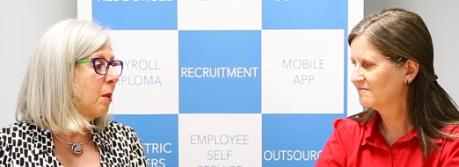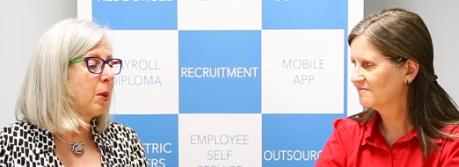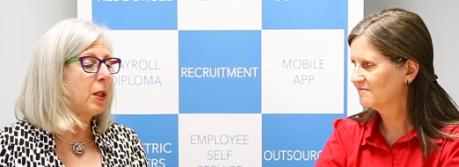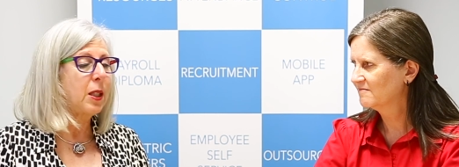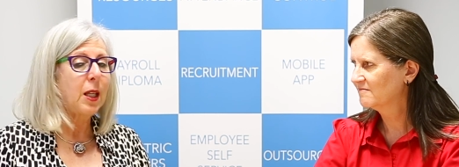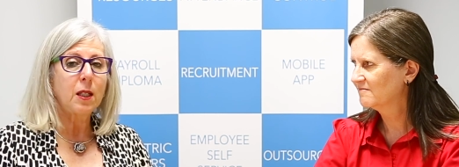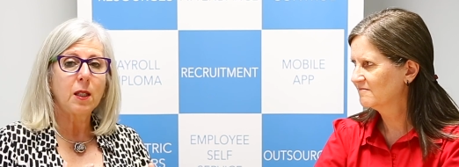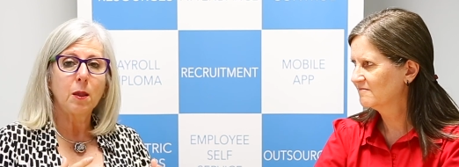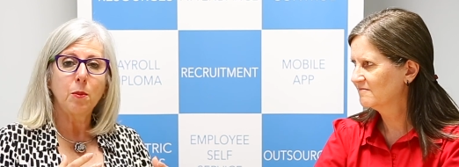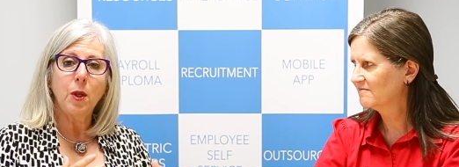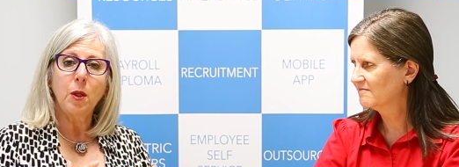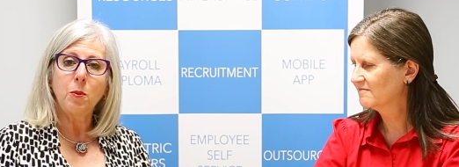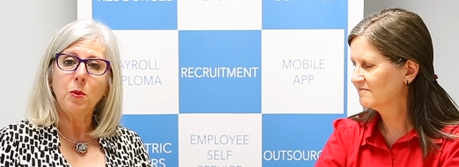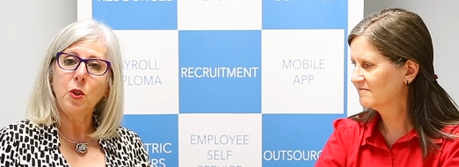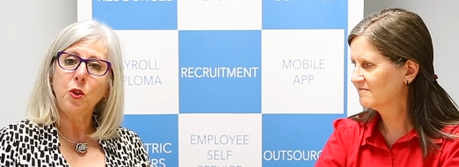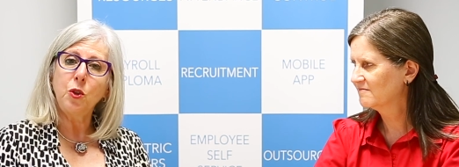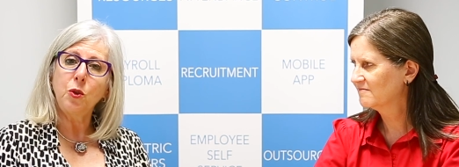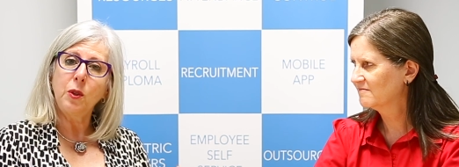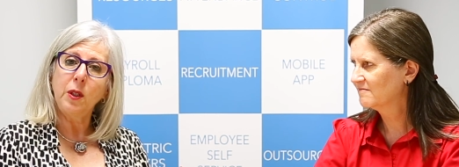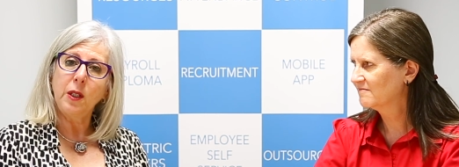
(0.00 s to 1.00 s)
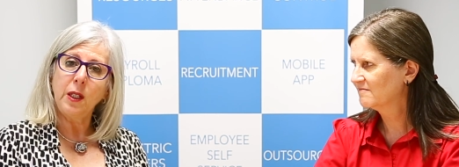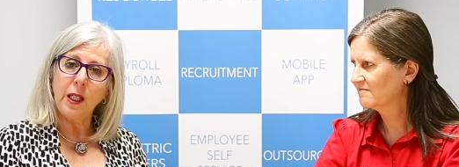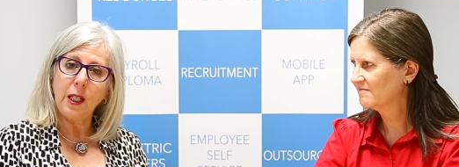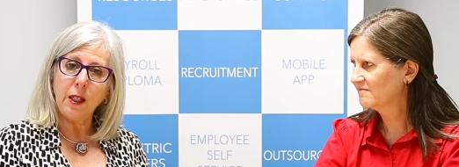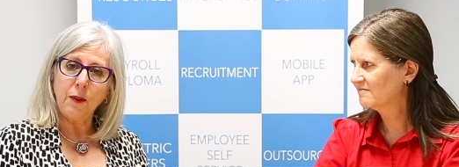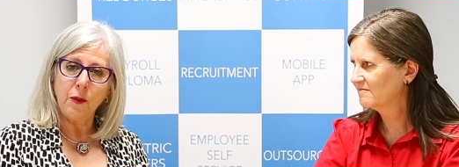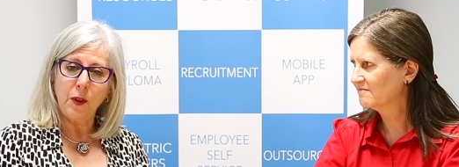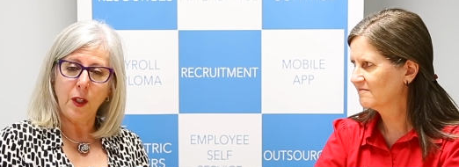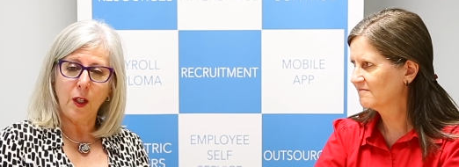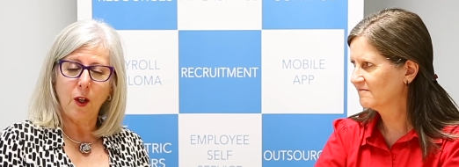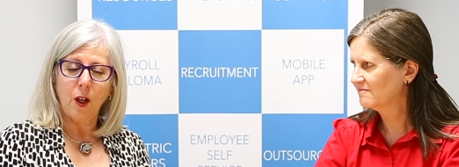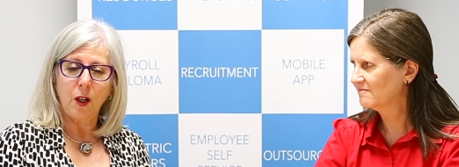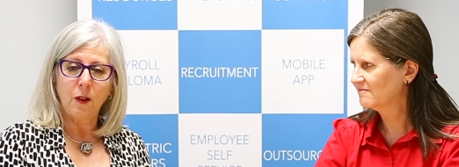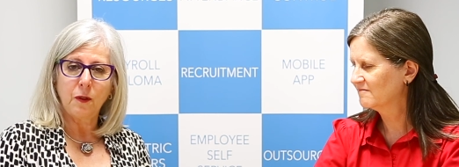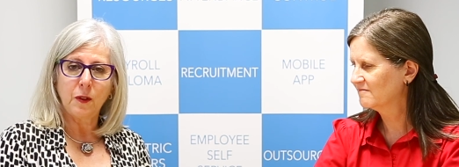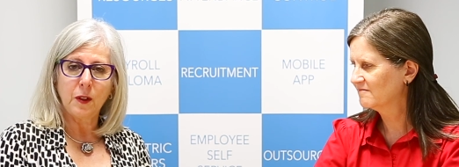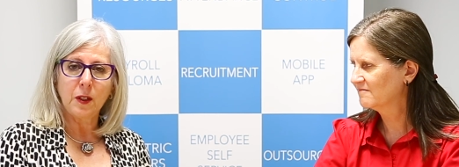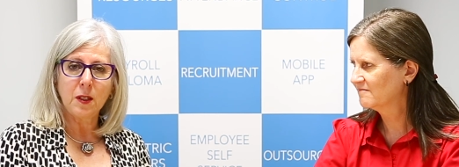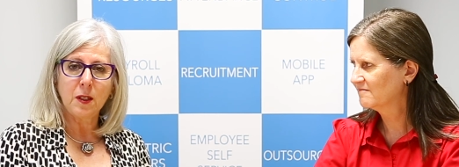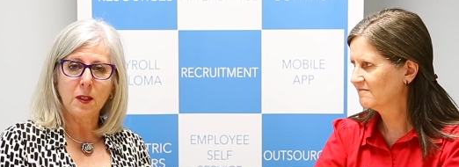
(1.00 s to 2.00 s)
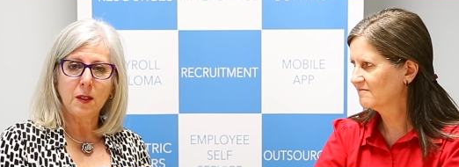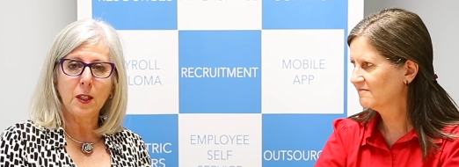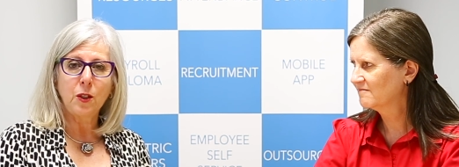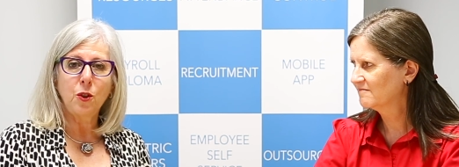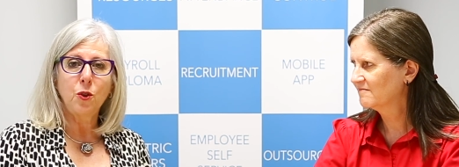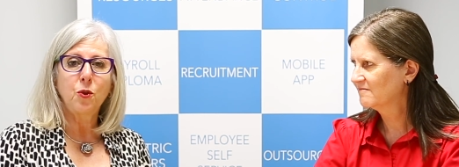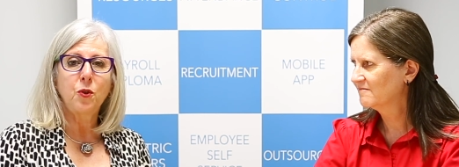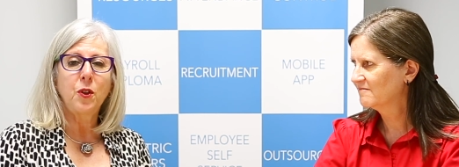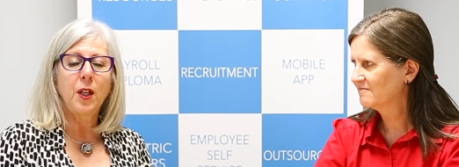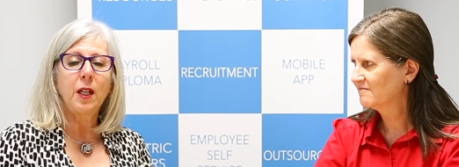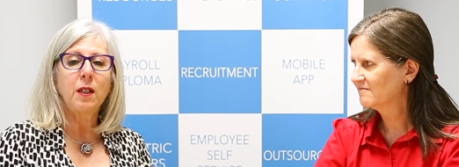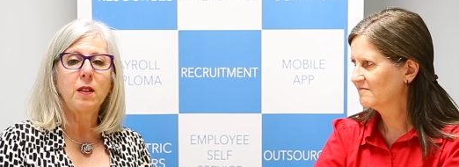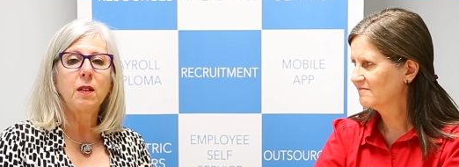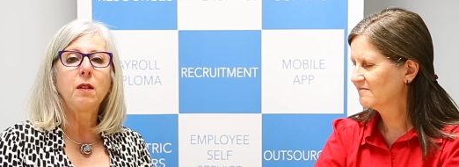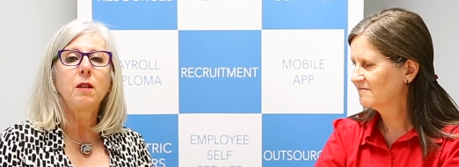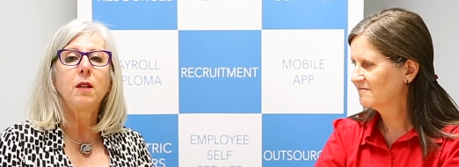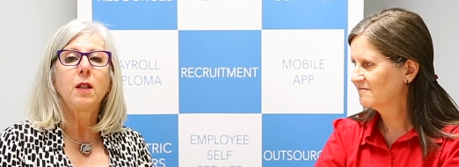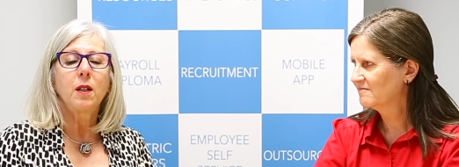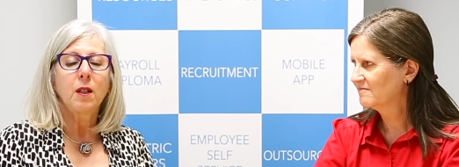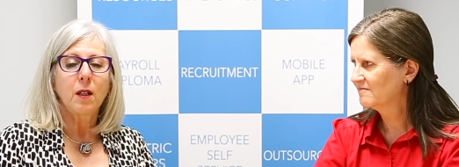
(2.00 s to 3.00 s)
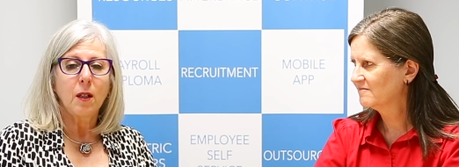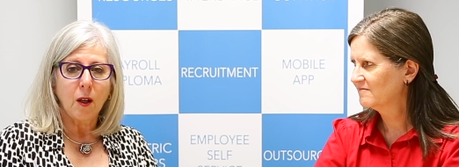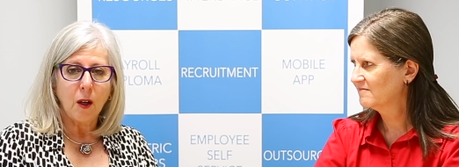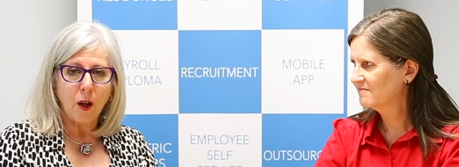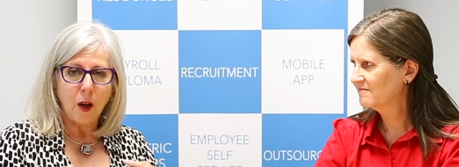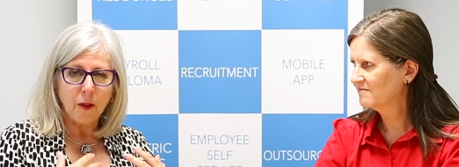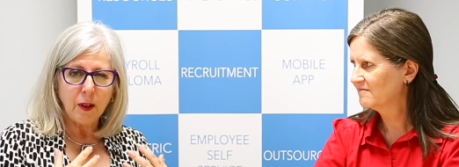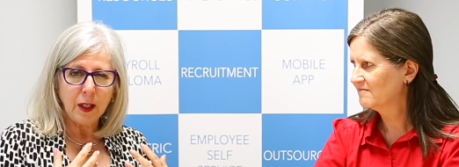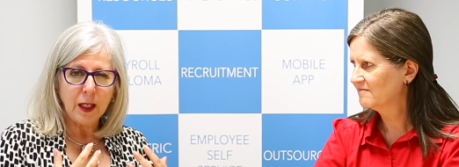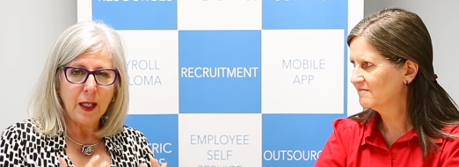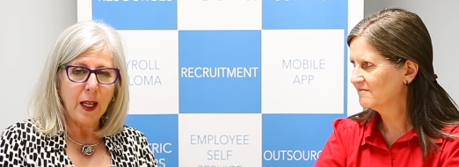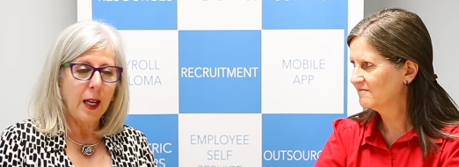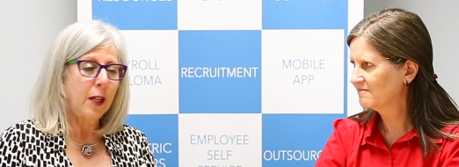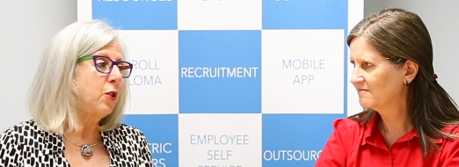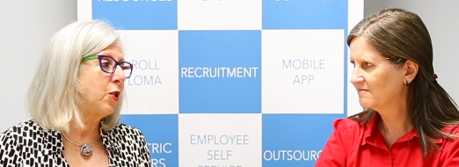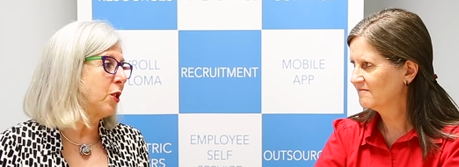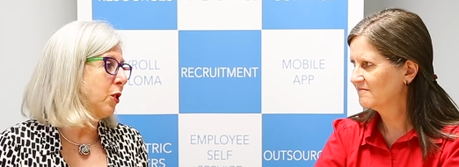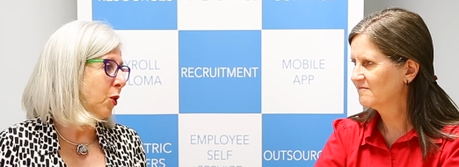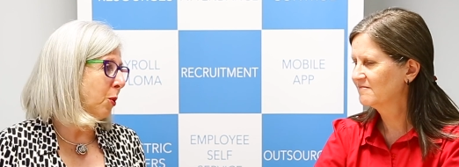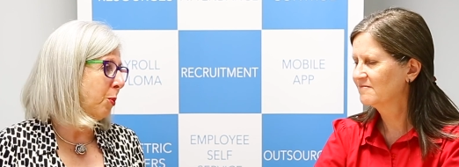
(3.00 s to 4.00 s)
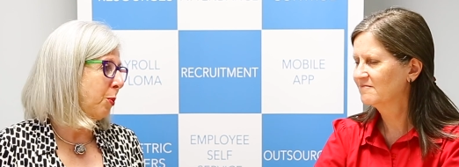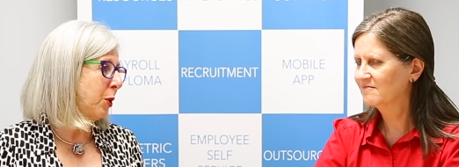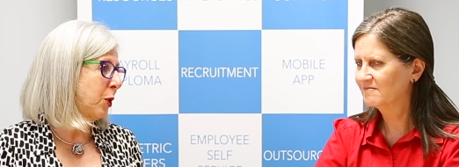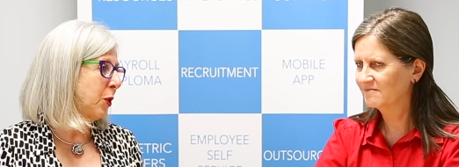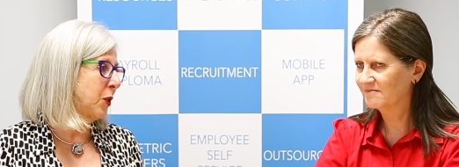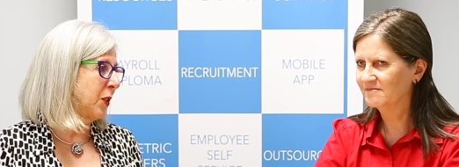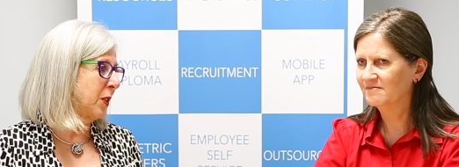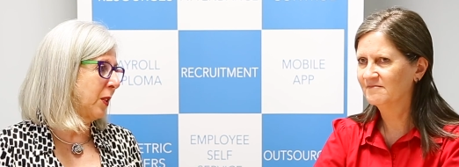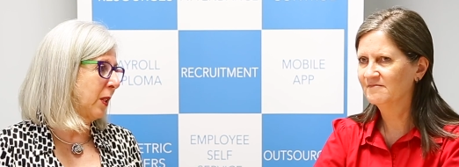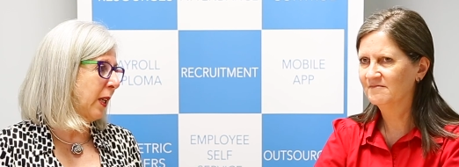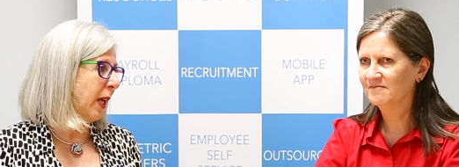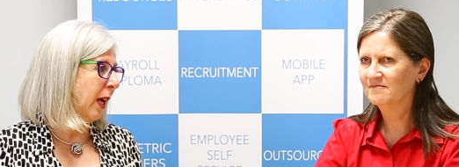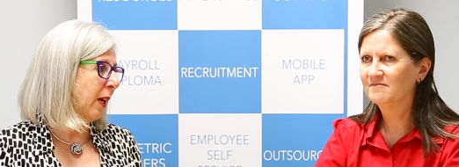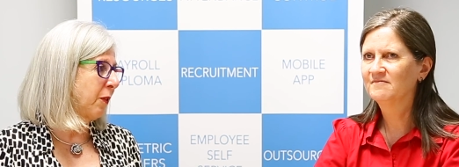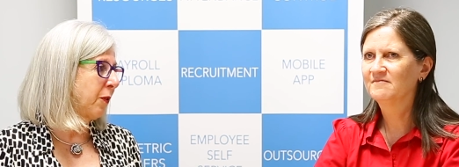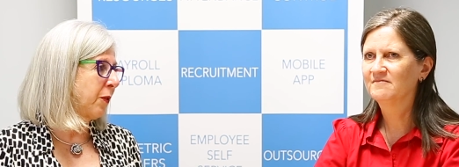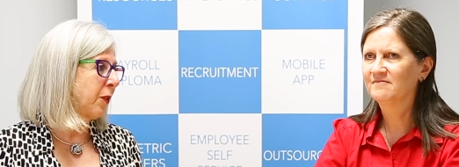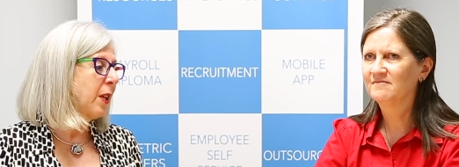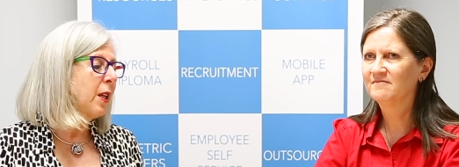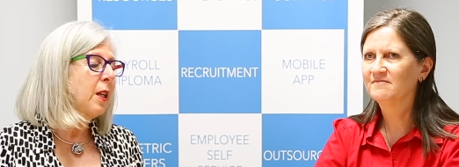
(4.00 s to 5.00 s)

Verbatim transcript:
Speaker 1: but that the moment you leave the office, that you then are engaged in your personal life.